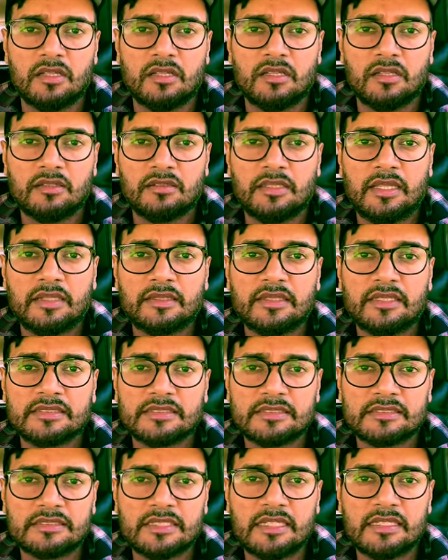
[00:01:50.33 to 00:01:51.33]
Like, this
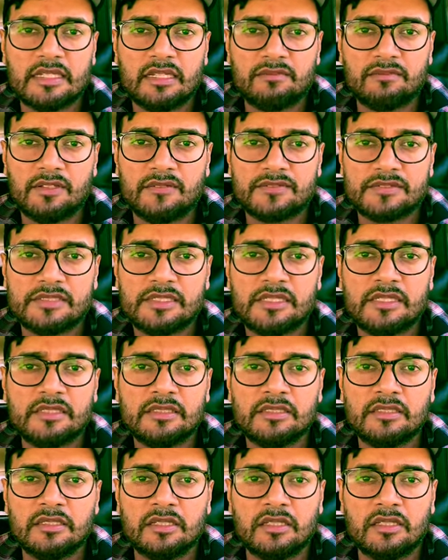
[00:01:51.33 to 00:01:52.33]
is it, and we've
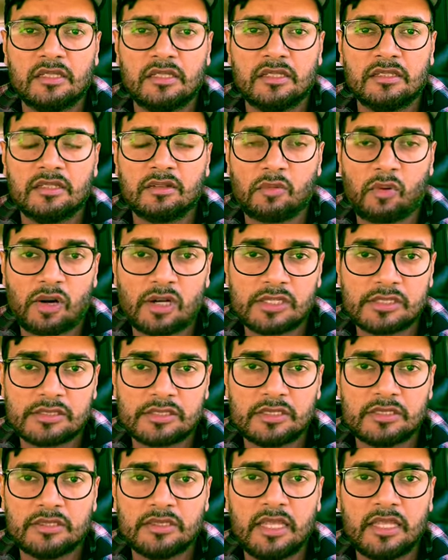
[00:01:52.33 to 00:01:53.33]
seen the worst,
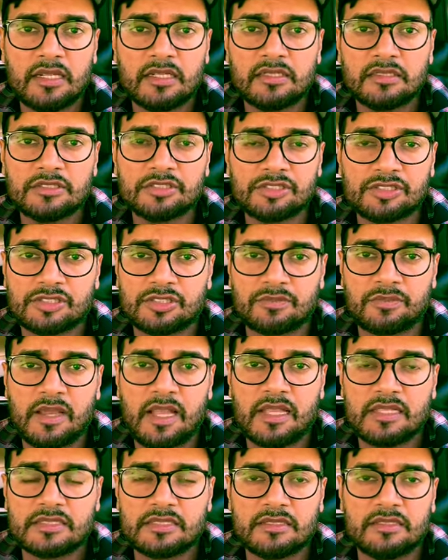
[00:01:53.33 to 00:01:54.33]
and let it just
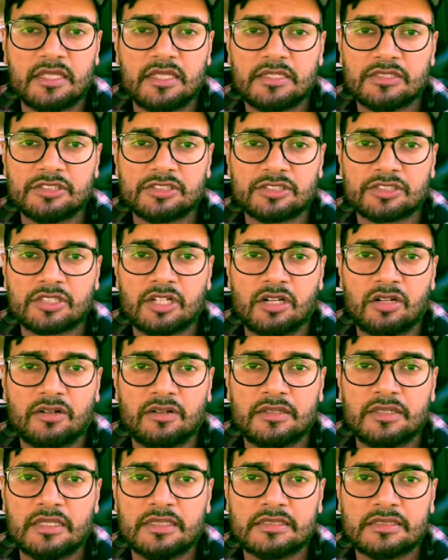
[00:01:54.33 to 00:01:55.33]
surpass and let it just go,
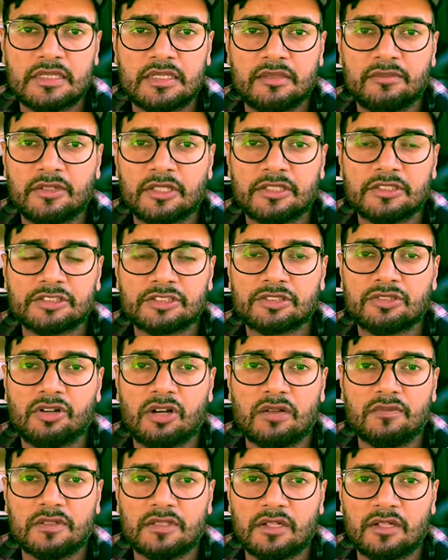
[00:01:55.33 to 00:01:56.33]
and that's it. We can just go
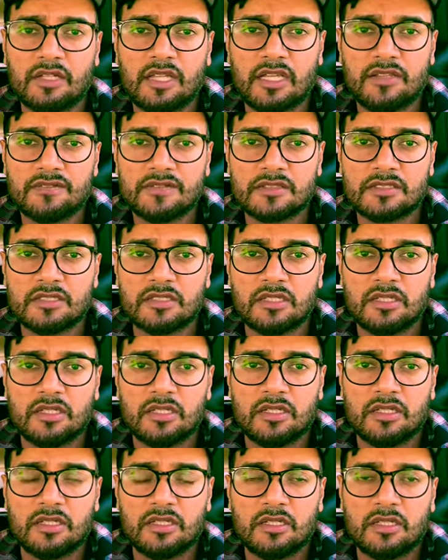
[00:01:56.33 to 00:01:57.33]
on with our lives.
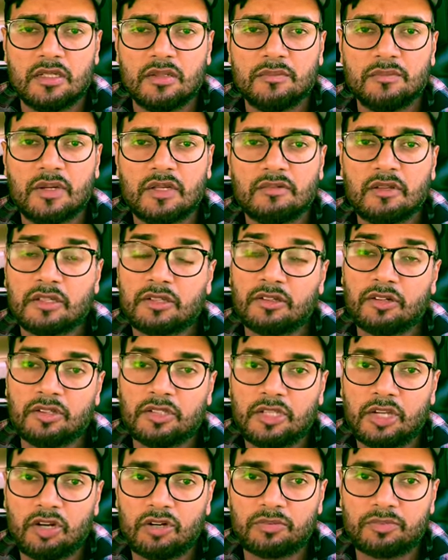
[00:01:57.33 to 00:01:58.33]
But one could
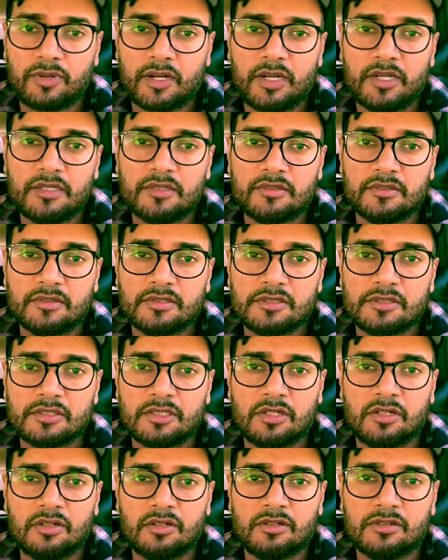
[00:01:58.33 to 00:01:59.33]
only hope, right?
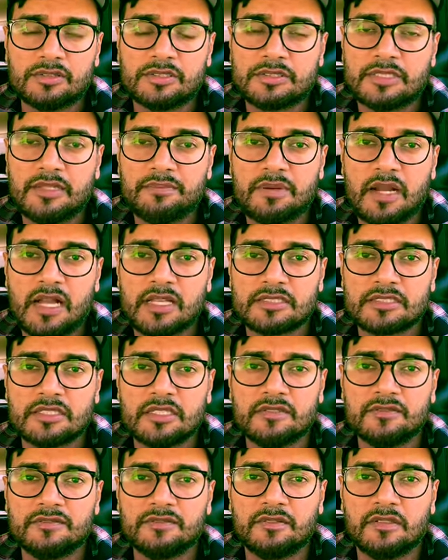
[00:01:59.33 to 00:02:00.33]
So stay
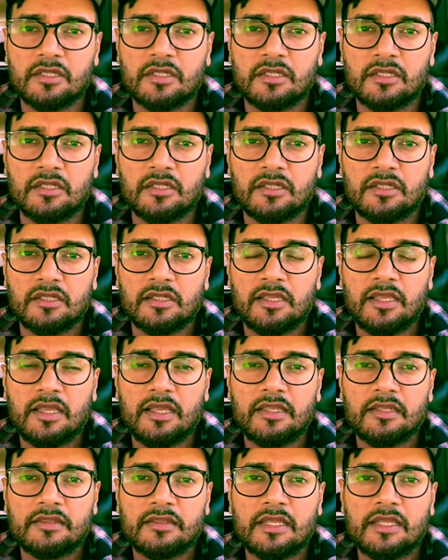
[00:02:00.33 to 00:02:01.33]
positive
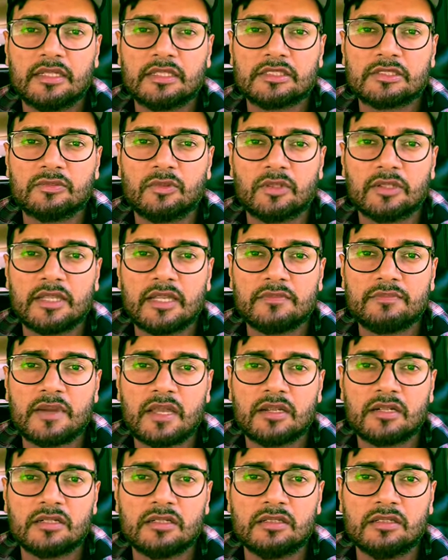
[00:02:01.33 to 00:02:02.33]
and things will get
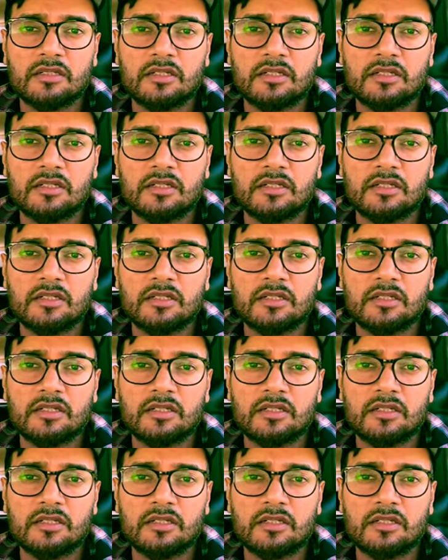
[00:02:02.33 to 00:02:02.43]
better.